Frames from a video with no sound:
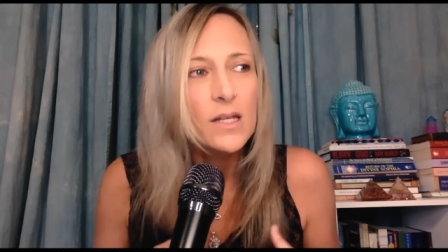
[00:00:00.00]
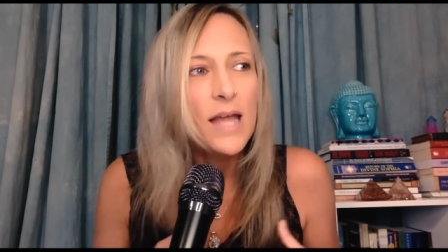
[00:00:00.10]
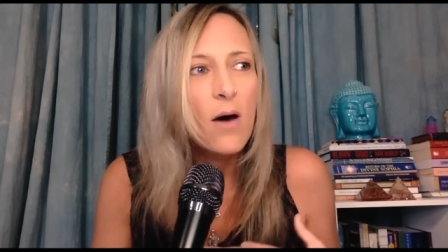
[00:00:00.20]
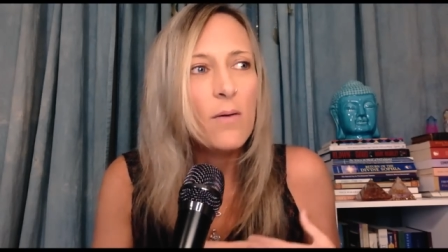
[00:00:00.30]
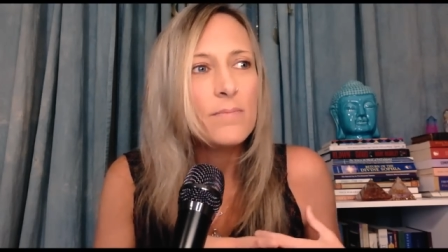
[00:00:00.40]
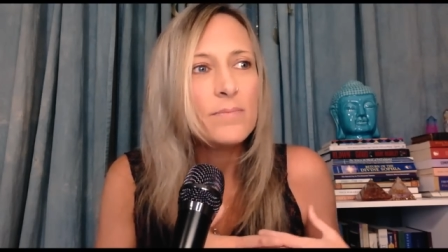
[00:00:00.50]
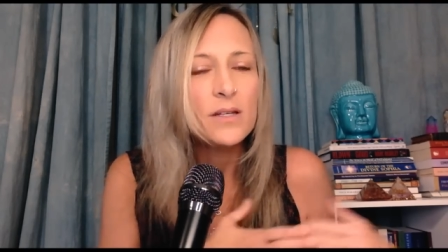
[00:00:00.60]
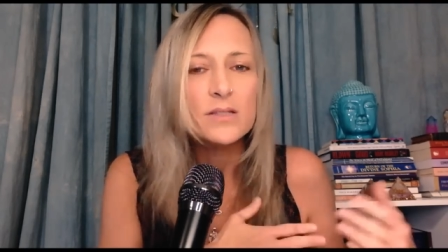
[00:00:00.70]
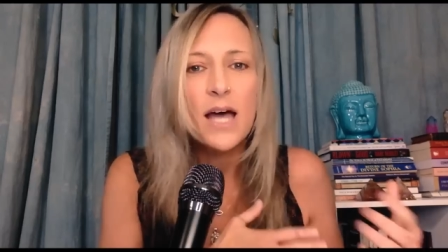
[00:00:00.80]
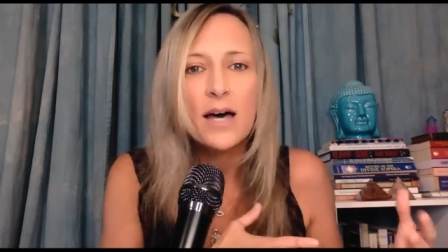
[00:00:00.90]
Now,
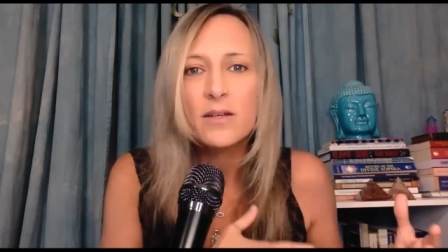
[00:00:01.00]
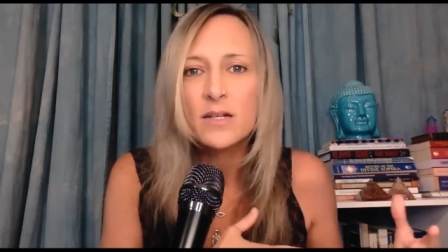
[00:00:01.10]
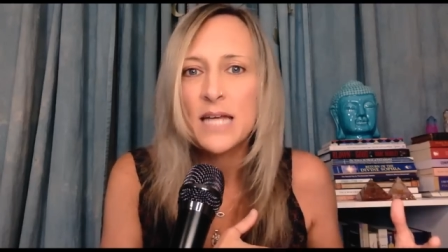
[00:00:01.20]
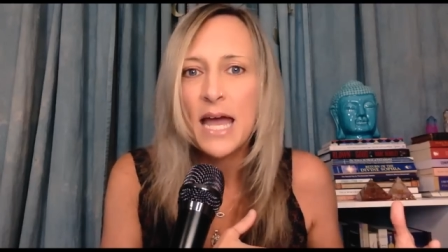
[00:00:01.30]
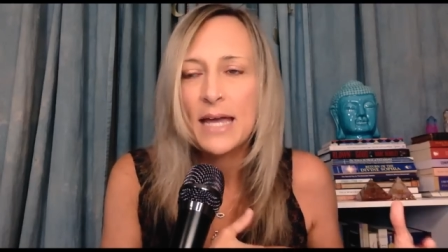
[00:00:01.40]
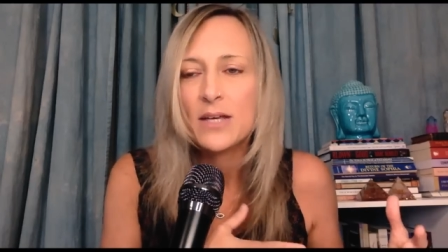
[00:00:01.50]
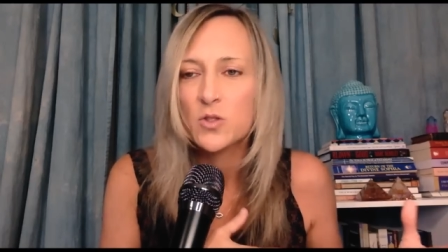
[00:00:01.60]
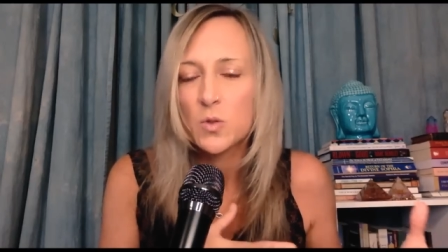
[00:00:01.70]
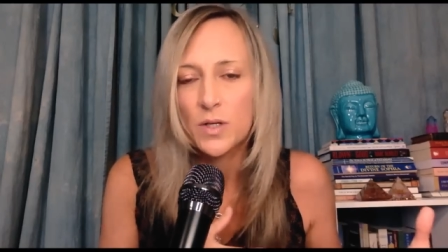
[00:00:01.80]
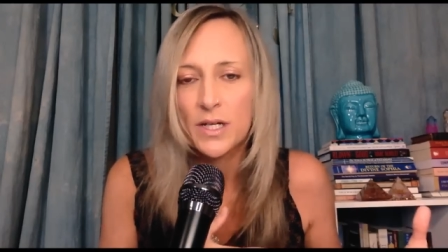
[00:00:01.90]
they'll tell you today,
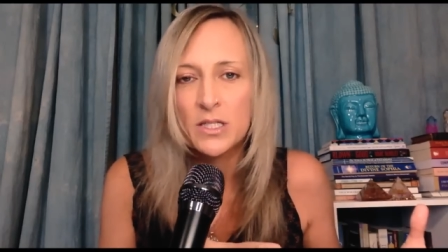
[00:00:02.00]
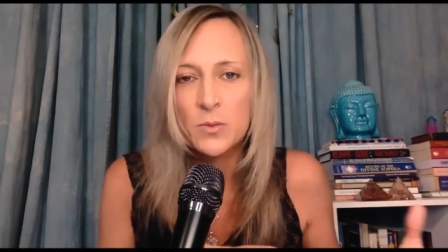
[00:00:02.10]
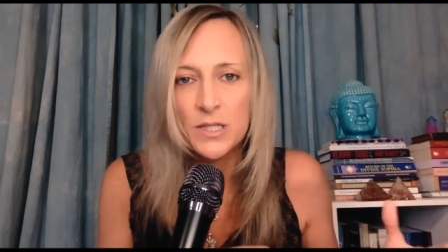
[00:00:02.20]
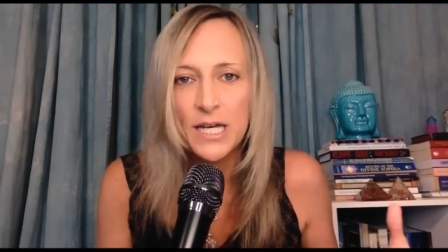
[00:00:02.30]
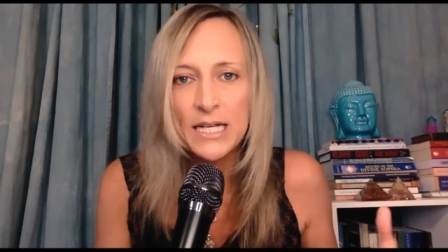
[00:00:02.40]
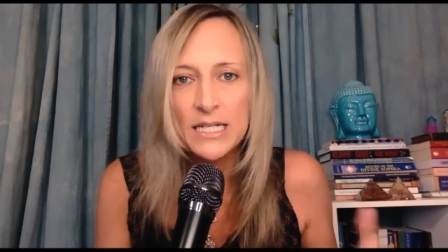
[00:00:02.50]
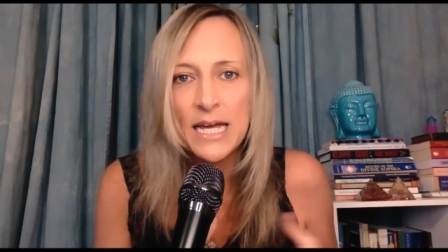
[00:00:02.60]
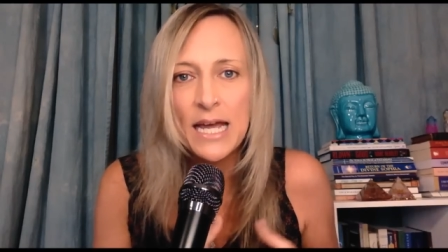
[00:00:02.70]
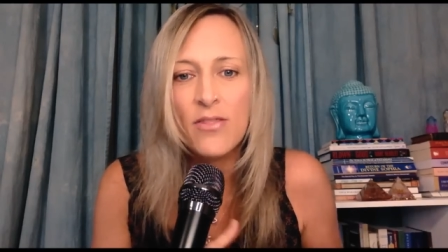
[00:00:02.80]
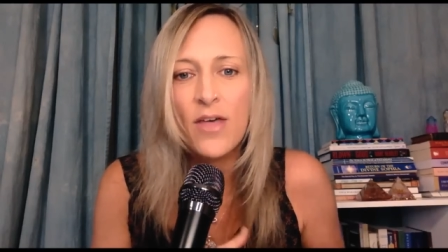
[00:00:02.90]
historians will tell you today,